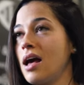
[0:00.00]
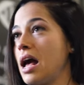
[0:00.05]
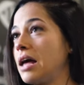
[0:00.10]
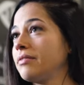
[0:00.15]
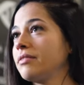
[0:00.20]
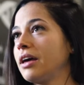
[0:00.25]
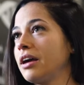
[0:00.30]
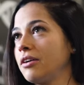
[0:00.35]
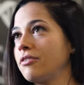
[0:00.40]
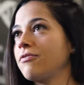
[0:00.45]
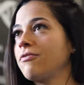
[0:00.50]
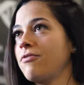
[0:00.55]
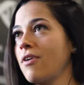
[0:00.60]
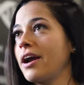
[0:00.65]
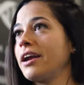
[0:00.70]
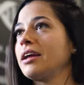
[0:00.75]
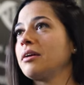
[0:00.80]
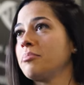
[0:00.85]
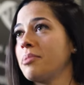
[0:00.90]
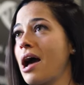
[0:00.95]
and like
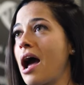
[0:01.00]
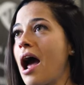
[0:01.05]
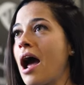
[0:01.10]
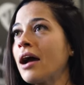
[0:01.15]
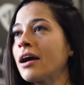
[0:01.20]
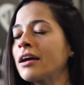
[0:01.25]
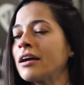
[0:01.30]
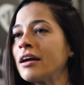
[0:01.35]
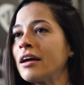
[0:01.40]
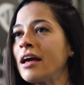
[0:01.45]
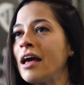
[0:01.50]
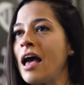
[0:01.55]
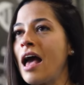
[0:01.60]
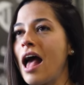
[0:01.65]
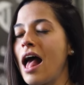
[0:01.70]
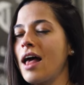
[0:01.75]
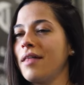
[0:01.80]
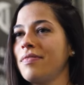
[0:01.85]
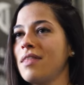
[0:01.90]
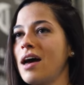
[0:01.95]
fighting back,
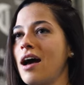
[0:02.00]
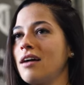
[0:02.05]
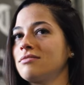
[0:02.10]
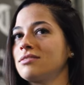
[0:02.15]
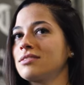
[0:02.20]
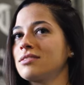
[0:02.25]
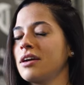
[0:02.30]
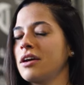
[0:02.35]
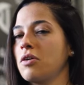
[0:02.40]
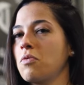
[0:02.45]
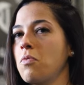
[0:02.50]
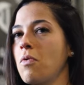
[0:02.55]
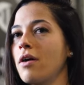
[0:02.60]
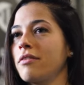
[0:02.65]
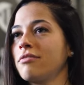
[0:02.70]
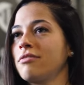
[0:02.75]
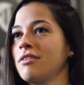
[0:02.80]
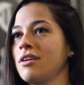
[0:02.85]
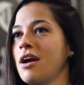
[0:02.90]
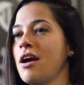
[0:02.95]
and that's like one
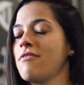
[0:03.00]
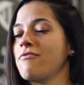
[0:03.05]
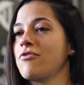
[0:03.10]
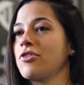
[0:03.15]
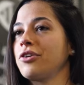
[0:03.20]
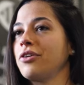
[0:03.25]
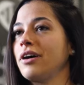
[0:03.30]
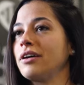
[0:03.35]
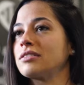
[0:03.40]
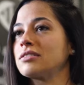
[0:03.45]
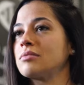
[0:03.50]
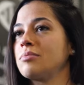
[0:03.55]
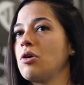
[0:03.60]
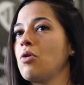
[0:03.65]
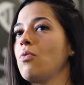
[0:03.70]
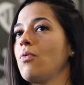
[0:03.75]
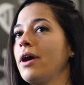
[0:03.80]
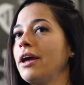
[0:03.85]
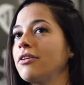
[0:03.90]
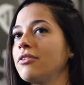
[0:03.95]
thing I've realized
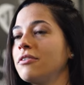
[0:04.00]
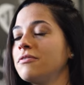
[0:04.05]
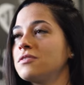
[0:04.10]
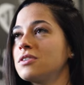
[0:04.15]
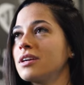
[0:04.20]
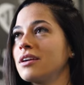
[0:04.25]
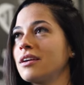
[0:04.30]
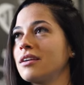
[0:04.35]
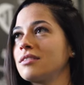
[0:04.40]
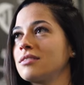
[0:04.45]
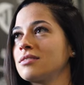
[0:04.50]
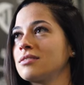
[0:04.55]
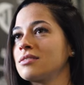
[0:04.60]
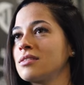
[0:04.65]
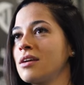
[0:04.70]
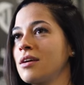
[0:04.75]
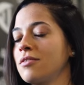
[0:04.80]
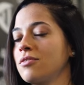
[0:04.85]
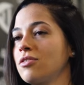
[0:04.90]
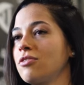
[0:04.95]
about weightlifting is
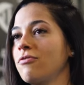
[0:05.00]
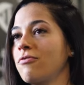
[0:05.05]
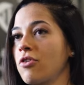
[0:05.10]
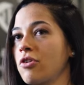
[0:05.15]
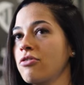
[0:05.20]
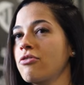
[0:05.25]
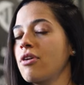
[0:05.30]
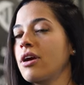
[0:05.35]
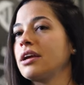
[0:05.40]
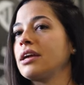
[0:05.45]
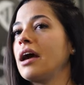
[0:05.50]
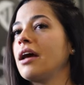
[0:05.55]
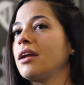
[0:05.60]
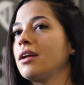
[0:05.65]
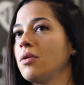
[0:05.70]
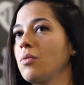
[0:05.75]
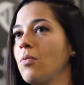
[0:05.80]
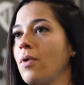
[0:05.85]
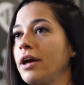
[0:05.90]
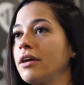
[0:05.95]
the further I get
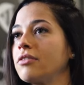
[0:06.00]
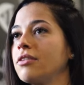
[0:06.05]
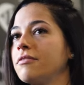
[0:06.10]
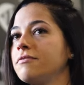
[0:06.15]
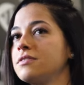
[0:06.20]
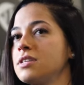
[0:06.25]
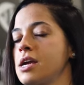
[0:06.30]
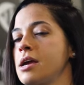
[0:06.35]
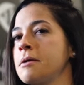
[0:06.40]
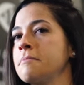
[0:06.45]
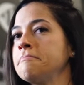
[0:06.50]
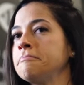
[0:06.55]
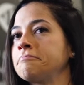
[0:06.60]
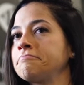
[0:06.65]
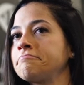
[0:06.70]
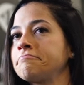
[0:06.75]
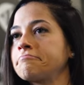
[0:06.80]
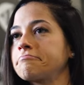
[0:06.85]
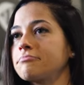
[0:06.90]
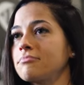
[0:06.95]
in weightlifting,
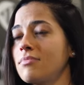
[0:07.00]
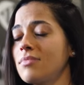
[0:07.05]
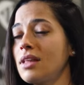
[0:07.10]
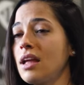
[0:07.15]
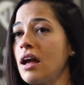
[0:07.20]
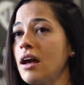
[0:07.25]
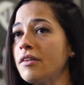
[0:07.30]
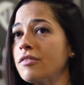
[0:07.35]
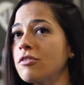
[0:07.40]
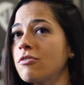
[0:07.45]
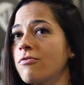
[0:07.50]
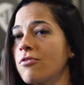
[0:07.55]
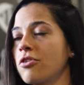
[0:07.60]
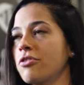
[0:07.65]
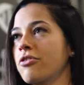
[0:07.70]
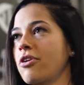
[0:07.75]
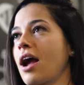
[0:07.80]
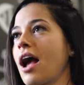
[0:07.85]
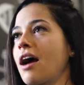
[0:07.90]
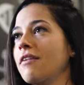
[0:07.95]
and the
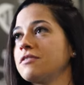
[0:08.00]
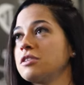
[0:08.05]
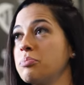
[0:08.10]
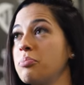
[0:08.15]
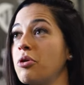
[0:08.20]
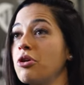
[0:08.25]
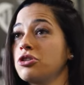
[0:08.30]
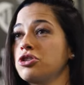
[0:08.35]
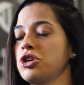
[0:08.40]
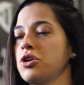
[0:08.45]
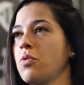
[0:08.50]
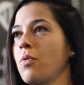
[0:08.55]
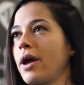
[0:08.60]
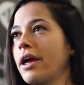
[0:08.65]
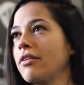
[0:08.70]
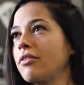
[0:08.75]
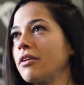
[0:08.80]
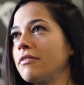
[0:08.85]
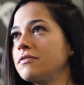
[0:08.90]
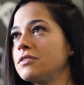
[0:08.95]
further I have to push in
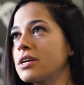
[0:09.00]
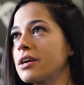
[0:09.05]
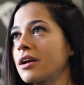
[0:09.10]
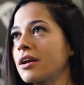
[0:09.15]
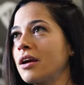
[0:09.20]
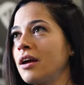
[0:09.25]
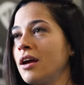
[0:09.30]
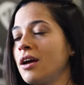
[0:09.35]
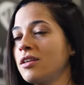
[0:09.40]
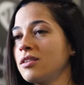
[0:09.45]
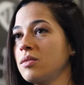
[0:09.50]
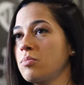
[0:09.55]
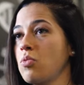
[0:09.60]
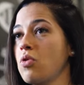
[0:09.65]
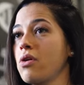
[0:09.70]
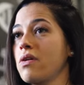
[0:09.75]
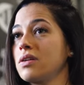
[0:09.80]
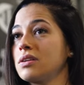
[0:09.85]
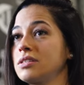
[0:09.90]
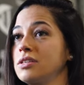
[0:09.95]
weightlifting, the
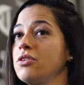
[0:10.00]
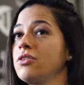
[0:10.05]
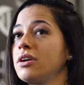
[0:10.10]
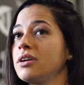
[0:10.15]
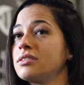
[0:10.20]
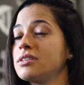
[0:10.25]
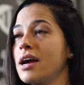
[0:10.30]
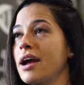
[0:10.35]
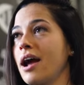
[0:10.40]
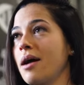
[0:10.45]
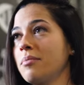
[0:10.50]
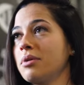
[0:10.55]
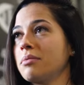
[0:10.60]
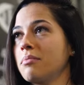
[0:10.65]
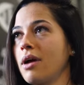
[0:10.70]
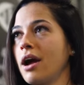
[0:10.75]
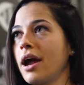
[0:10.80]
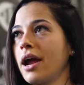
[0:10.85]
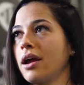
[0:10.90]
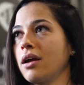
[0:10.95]
more resilient I am in
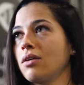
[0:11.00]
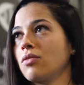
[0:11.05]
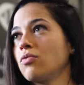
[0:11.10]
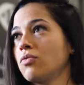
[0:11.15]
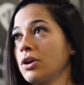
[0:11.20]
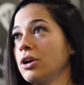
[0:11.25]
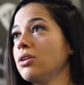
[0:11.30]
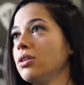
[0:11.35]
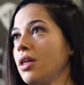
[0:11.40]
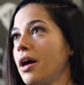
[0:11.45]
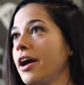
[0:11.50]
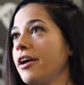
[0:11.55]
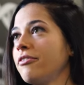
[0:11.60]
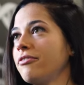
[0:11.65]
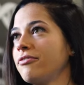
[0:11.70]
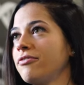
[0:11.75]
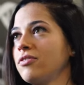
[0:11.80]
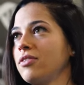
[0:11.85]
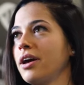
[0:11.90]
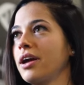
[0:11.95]
my real
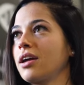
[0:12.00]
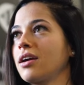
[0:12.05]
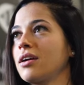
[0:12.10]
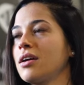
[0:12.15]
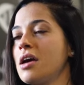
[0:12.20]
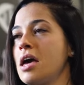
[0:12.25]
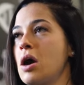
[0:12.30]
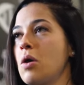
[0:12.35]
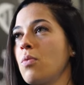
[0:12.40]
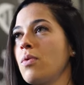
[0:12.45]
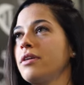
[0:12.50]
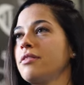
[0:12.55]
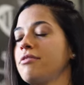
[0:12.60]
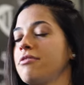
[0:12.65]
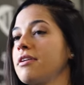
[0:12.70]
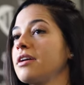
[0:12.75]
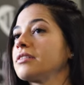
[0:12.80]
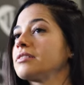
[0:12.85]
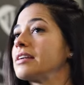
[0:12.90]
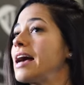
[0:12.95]
life. Like when
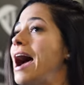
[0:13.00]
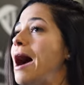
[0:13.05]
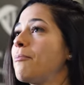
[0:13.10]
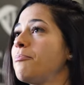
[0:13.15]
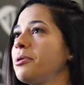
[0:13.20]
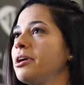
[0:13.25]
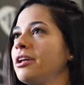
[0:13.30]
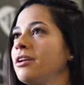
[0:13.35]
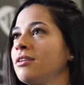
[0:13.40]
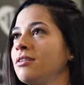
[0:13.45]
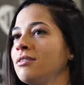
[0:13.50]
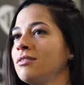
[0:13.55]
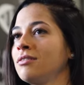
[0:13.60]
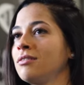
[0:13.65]
things happen,